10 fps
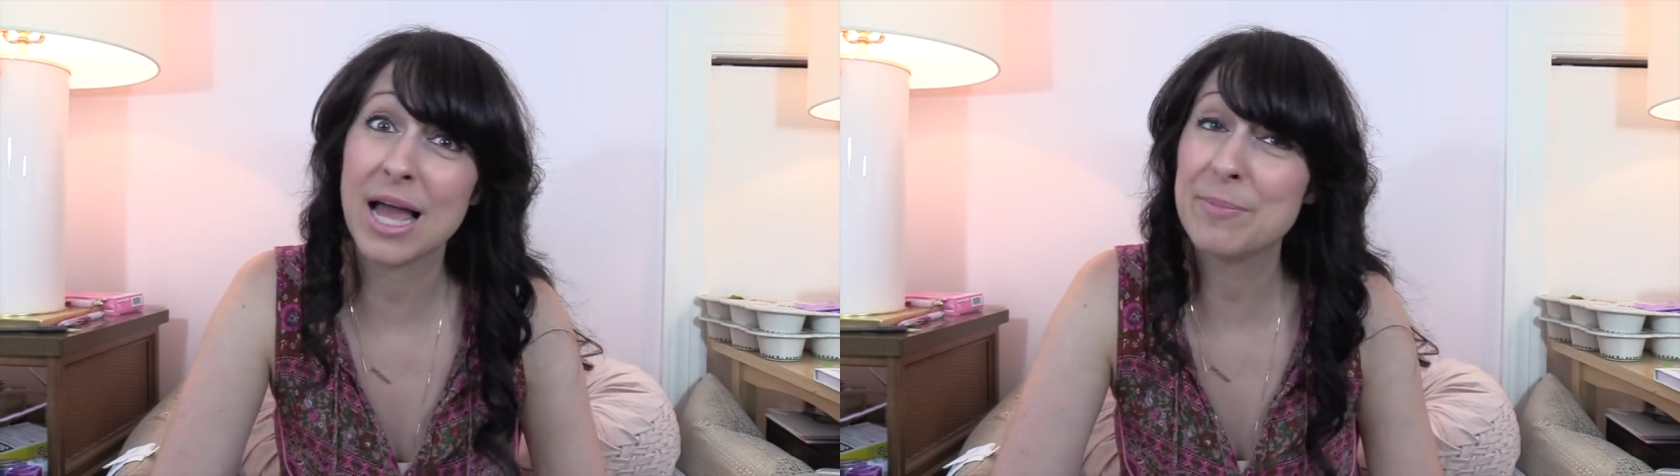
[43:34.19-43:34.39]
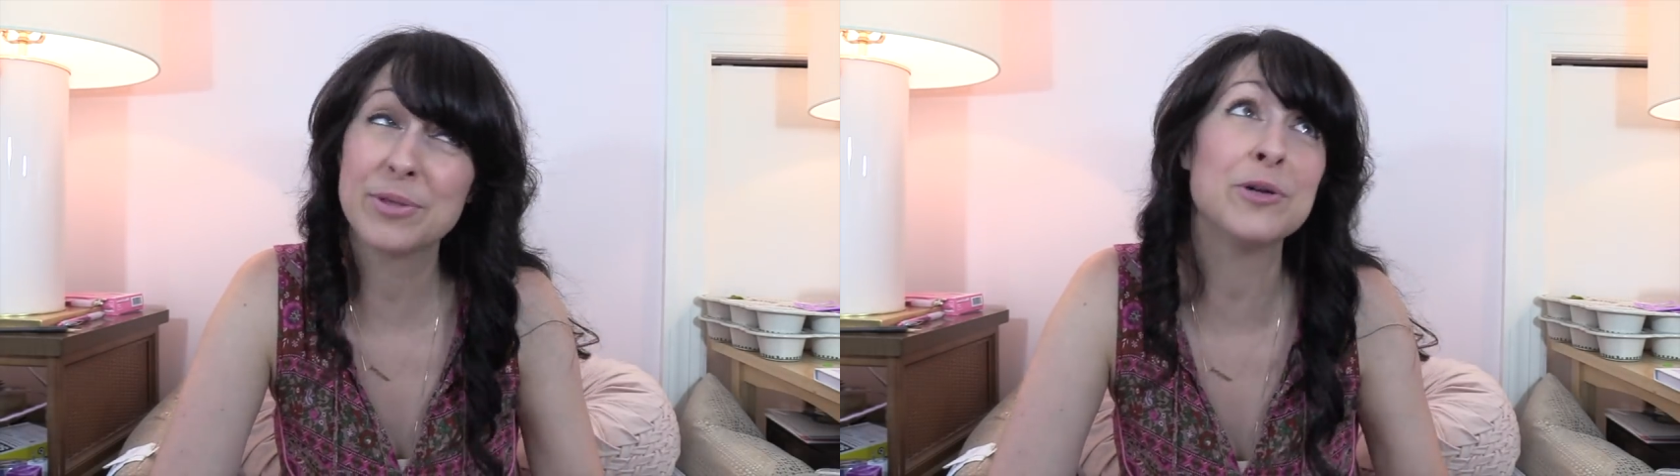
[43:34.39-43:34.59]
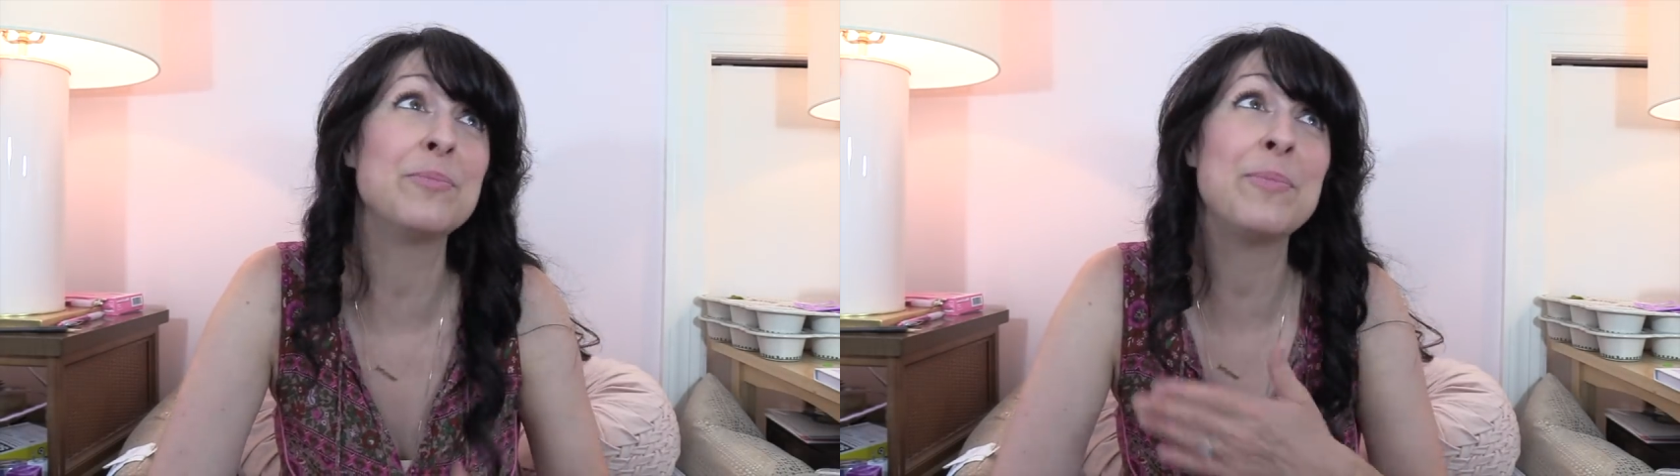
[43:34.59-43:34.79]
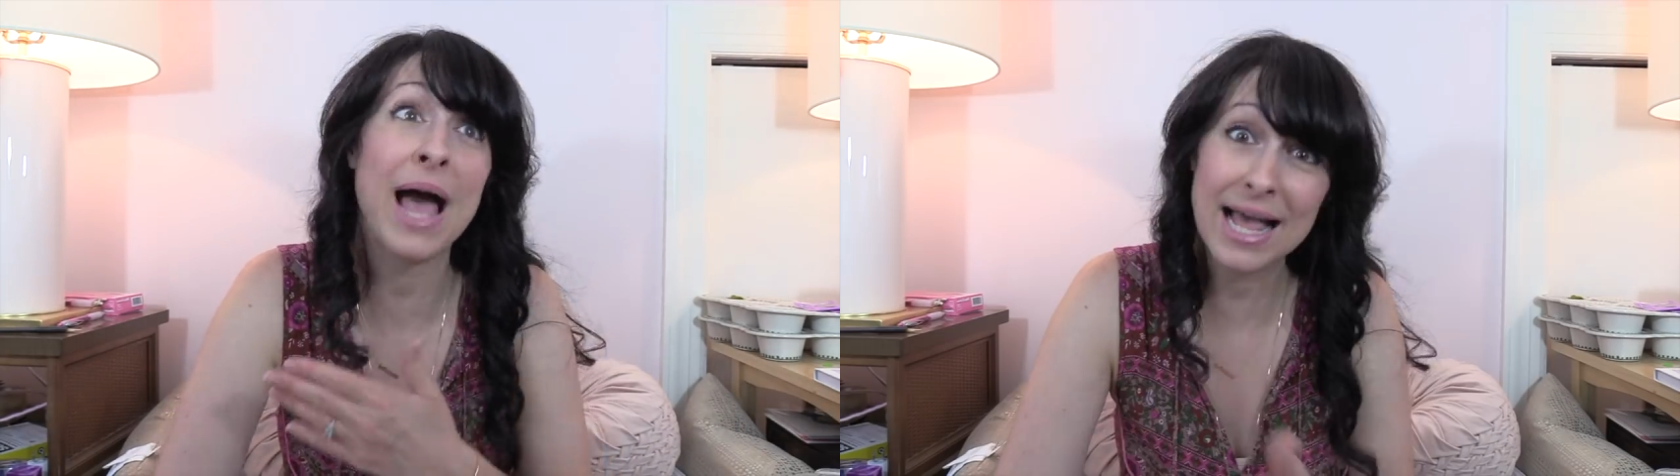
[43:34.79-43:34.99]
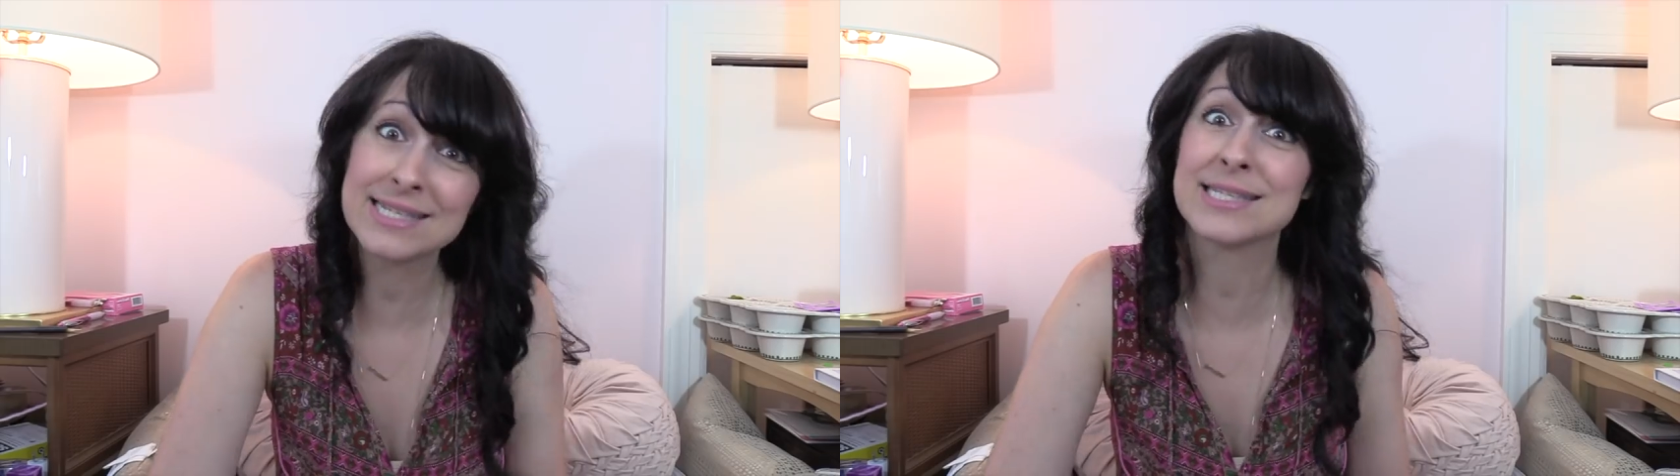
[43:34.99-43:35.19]
I blew
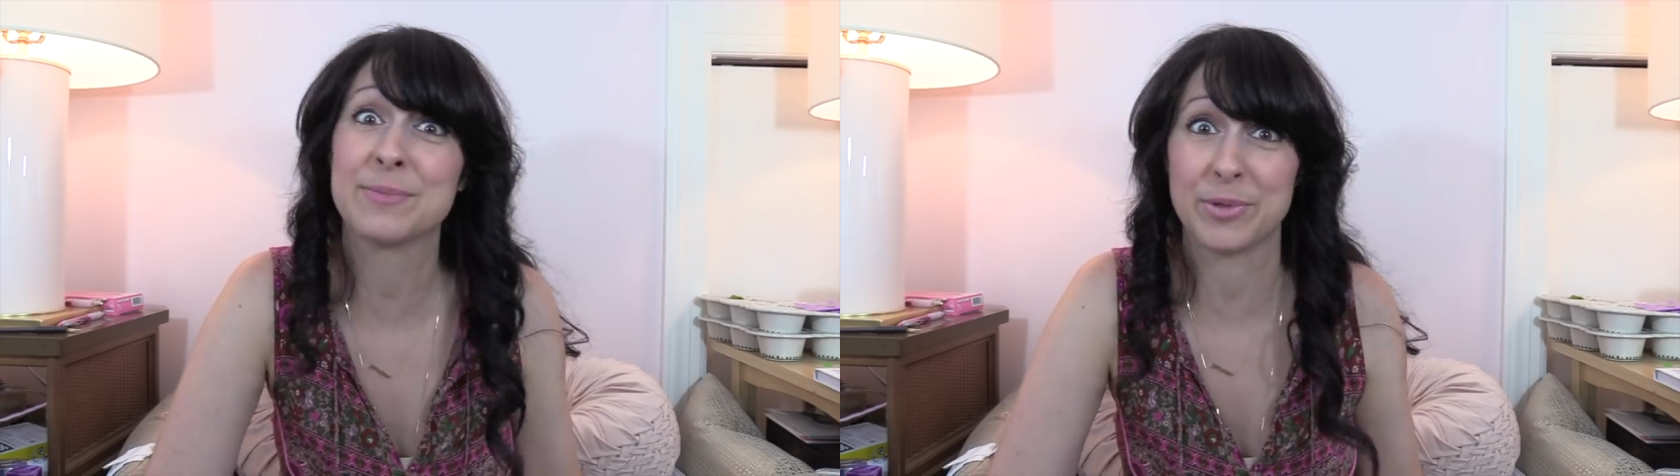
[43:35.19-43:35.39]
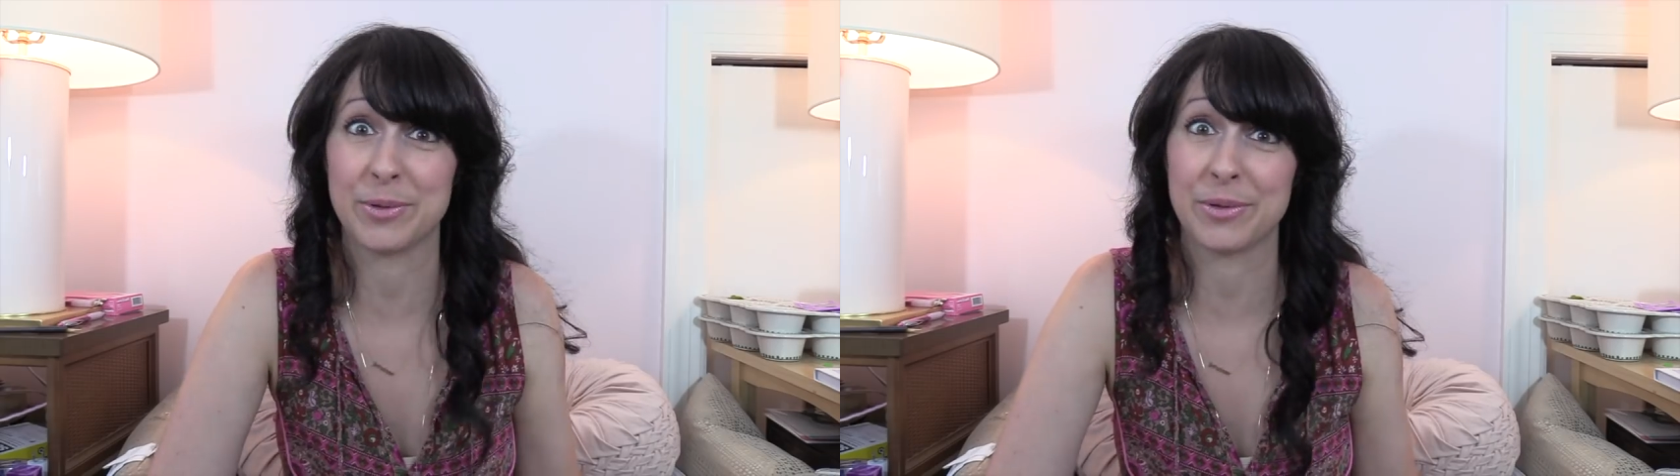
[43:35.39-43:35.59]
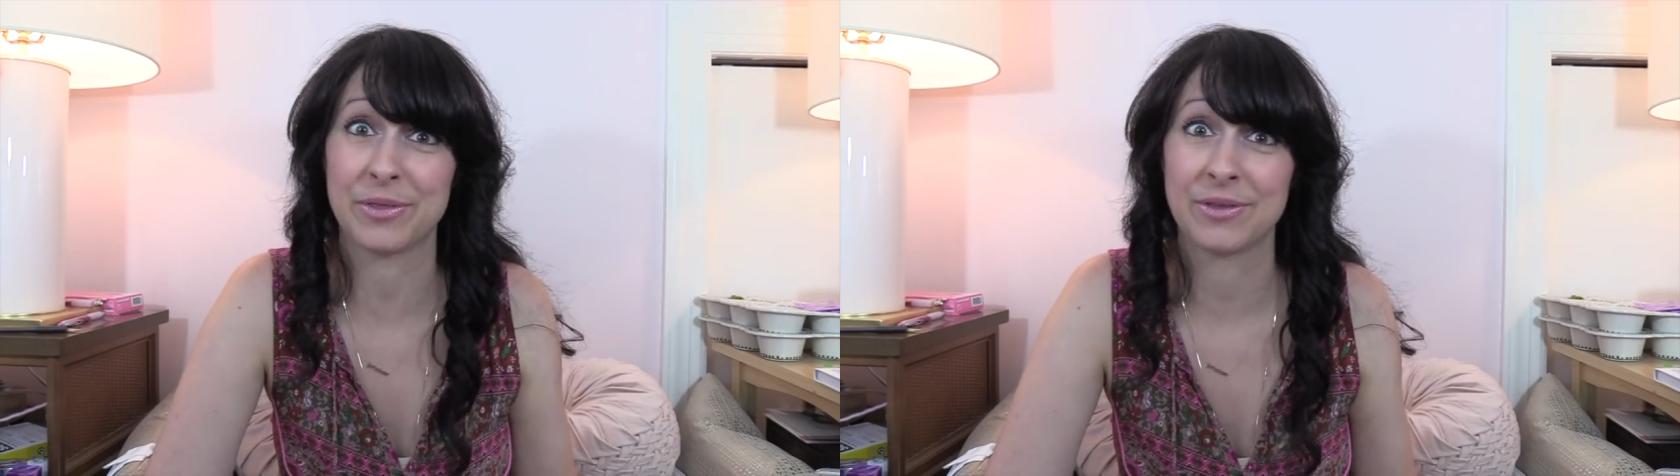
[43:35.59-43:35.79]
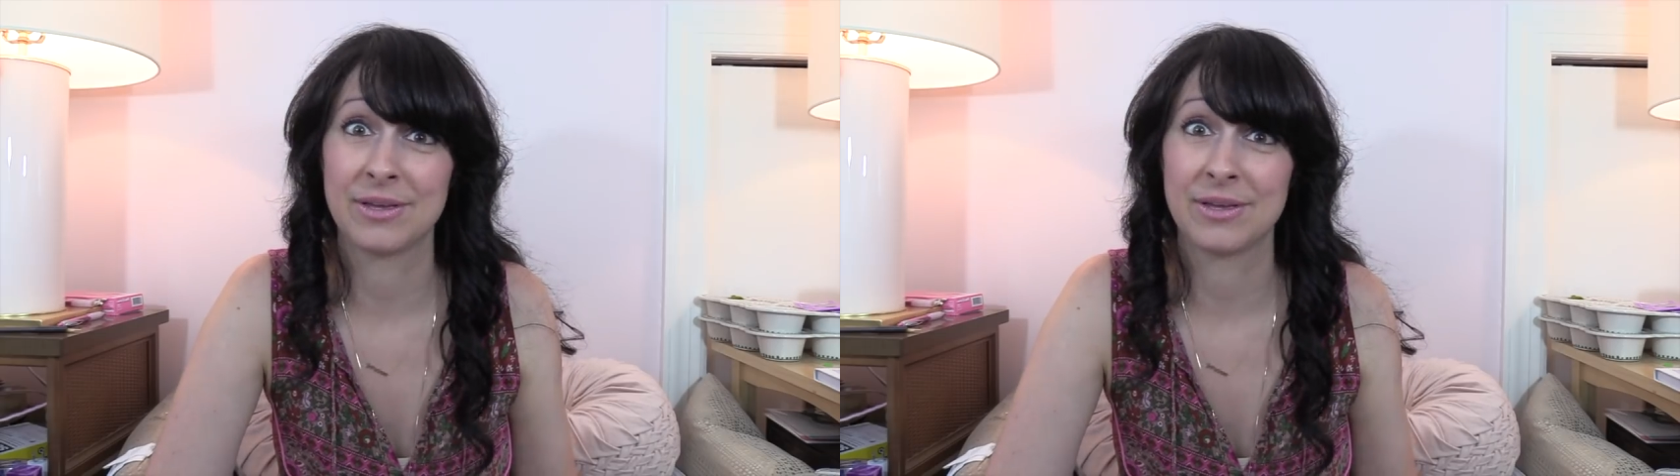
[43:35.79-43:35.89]
past the booth.